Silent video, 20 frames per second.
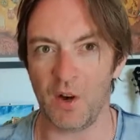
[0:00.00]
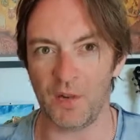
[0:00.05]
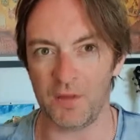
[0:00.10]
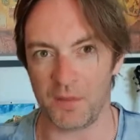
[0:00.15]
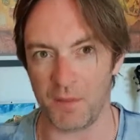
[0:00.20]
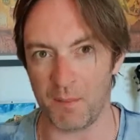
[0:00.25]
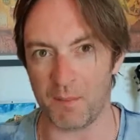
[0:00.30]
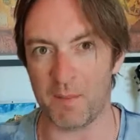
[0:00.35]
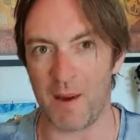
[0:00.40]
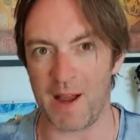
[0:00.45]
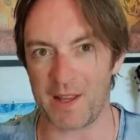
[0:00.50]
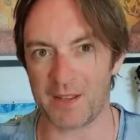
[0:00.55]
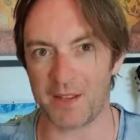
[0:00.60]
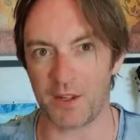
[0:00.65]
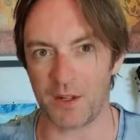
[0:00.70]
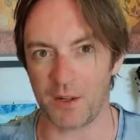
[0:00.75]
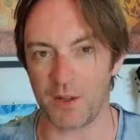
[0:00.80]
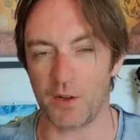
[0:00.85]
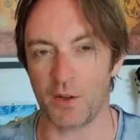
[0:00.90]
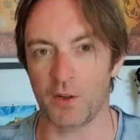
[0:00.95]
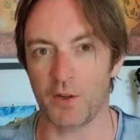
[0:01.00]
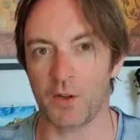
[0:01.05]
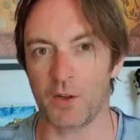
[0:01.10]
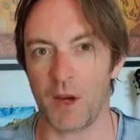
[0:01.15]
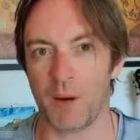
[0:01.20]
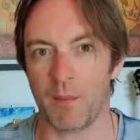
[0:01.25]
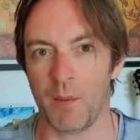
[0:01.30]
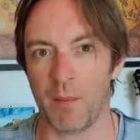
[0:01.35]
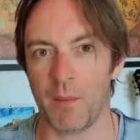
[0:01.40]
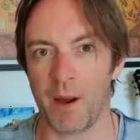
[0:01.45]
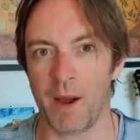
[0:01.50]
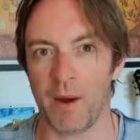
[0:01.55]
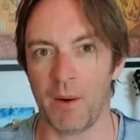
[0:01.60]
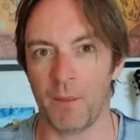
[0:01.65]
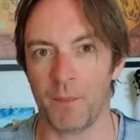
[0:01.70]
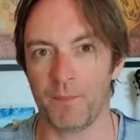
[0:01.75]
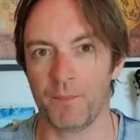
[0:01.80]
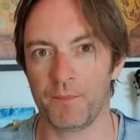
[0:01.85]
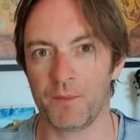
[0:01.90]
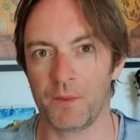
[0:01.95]
matter could come
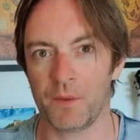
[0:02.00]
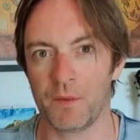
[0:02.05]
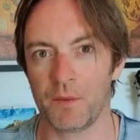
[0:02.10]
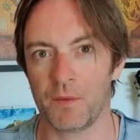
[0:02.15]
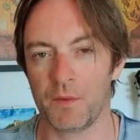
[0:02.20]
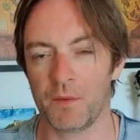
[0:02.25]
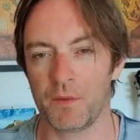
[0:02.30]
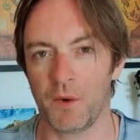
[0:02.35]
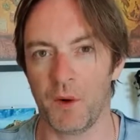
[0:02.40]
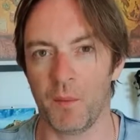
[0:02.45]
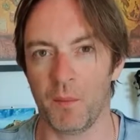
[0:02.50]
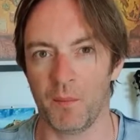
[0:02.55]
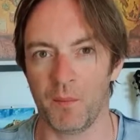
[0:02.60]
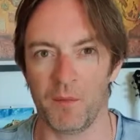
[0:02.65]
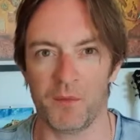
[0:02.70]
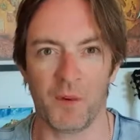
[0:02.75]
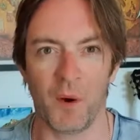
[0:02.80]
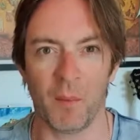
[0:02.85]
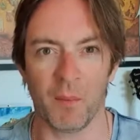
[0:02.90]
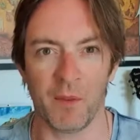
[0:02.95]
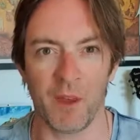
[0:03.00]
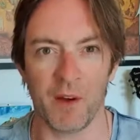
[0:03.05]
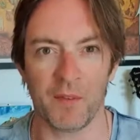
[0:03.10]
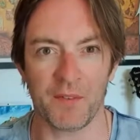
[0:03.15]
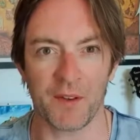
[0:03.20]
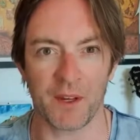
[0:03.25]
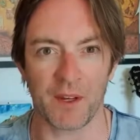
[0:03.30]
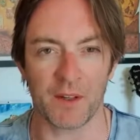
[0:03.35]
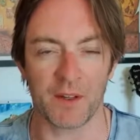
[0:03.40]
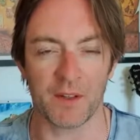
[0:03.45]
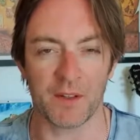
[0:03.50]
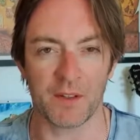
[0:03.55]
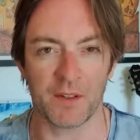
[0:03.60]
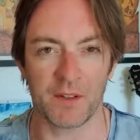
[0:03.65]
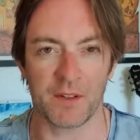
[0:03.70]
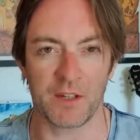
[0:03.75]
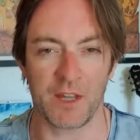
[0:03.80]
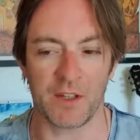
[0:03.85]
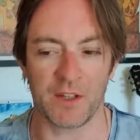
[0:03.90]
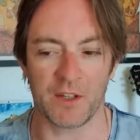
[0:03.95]
about from nothingness,
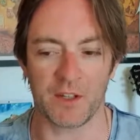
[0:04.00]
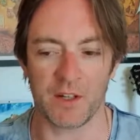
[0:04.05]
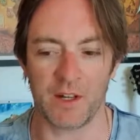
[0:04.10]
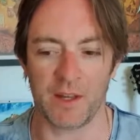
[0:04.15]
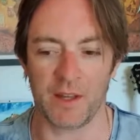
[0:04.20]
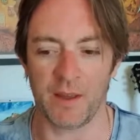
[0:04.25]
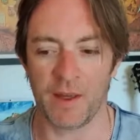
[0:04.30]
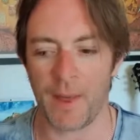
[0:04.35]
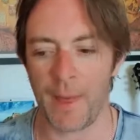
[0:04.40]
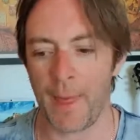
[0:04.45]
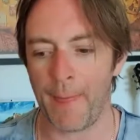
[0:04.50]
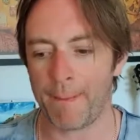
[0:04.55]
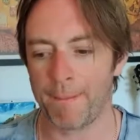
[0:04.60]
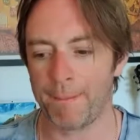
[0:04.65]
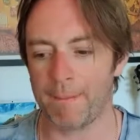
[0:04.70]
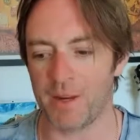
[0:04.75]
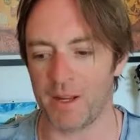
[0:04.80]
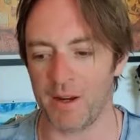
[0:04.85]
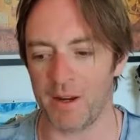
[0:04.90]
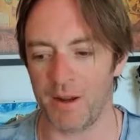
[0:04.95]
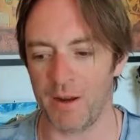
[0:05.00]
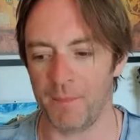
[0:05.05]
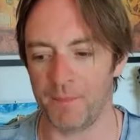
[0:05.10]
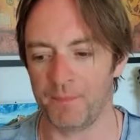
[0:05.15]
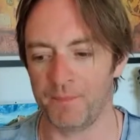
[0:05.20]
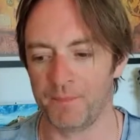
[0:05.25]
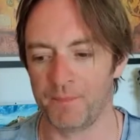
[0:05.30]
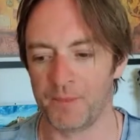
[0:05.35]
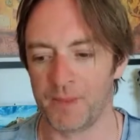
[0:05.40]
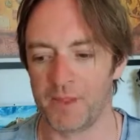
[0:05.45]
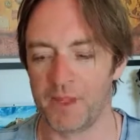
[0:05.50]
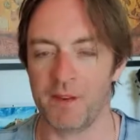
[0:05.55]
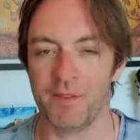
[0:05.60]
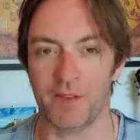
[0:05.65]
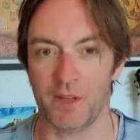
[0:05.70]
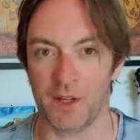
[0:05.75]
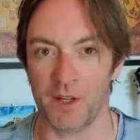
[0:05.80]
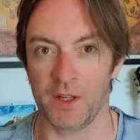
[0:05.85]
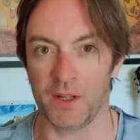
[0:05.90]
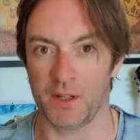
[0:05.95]
essentially. But
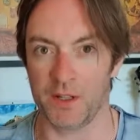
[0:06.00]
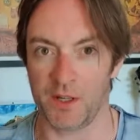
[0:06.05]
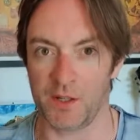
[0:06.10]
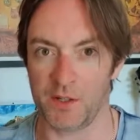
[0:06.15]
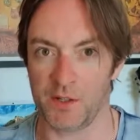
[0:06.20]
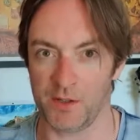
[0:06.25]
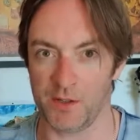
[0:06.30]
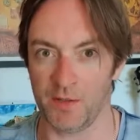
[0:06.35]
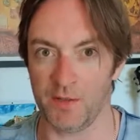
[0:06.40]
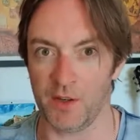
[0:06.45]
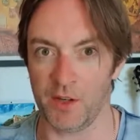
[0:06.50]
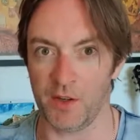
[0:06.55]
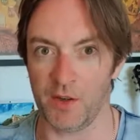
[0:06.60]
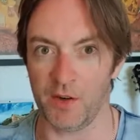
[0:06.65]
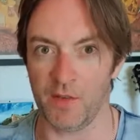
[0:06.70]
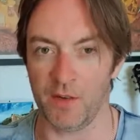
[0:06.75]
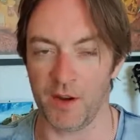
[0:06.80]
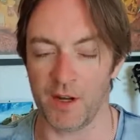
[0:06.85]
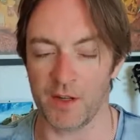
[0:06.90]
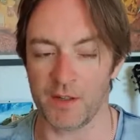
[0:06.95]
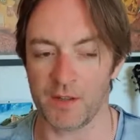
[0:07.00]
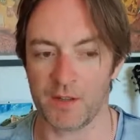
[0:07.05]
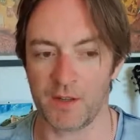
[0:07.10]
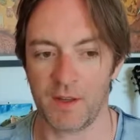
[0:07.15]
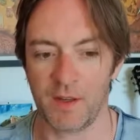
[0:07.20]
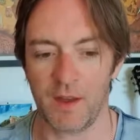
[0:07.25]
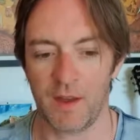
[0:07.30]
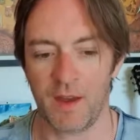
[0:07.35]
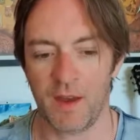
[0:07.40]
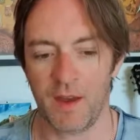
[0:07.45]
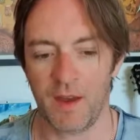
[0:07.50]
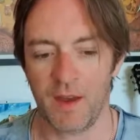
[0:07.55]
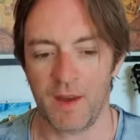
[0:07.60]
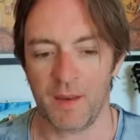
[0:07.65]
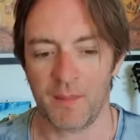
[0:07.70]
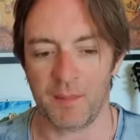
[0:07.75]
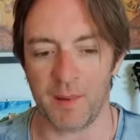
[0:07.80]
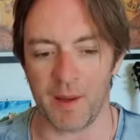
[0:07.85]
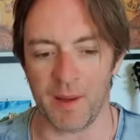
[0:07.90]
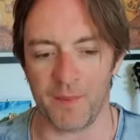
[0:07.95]
given the conditions of the universe.
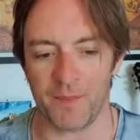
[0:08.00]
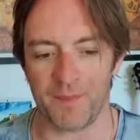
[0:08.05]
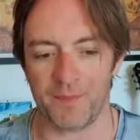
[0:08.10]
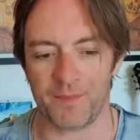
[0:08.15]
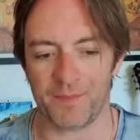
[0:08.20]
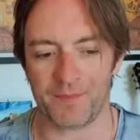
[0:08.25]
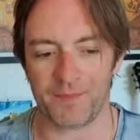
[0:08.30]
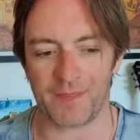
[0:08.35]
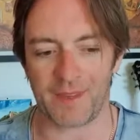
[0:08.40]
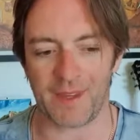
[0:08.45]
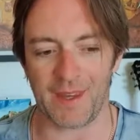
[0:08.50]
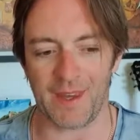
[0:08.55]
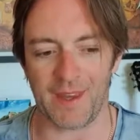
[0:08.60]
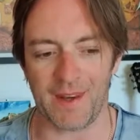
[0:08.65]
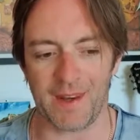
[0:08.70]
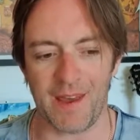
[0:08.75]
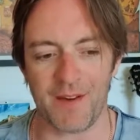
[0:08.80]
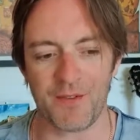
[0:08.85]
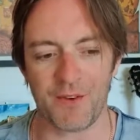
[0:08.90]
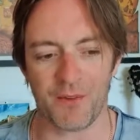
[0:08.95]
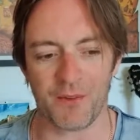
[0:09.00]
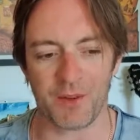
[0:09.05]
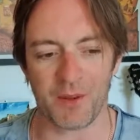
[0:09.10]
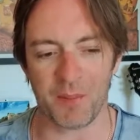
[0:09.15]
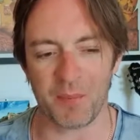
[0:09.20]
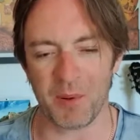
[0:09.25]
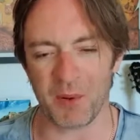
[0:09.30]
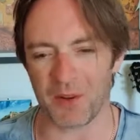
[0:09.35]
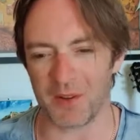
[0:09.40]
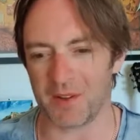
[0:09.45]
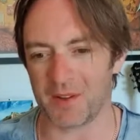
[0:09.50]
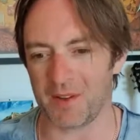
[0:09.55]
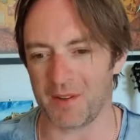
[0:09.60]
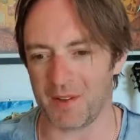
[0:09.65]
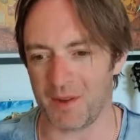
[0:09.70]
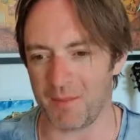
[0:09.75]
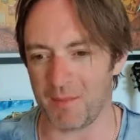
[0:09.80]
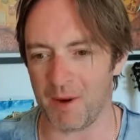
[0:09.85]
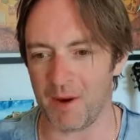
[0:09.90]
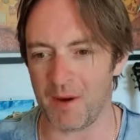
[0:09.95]
But the book,
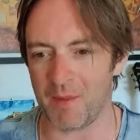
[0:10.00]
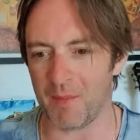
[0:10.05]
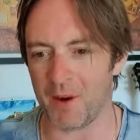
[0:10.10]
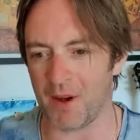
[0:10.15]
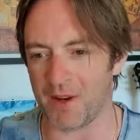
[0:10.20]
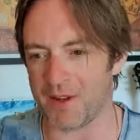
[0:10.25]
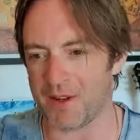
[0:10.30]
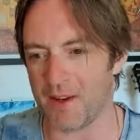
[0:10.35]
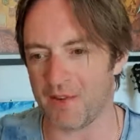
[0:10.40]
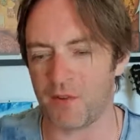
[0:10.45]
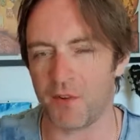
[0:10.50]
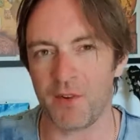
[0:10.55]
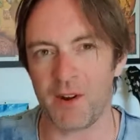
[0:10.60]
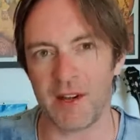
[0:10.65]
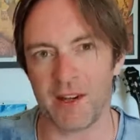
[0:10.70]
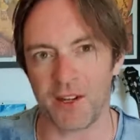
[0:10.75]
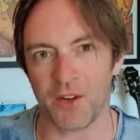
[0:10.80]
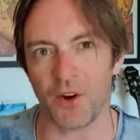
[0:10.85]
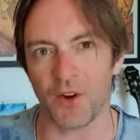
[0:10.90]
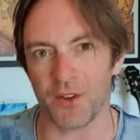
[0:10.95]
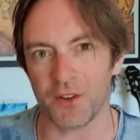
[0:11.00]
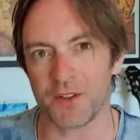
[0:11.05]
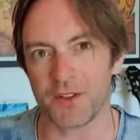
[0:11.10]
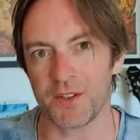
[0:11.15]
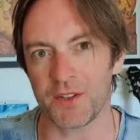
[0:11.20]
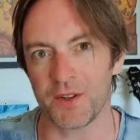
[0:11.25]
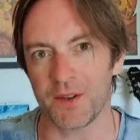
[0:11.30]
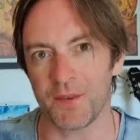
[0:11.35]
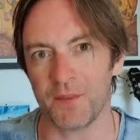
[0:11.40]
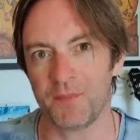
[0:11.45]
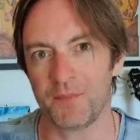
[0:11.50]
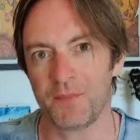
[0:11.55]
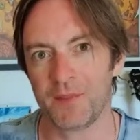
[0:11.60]
in my mind, never really got to the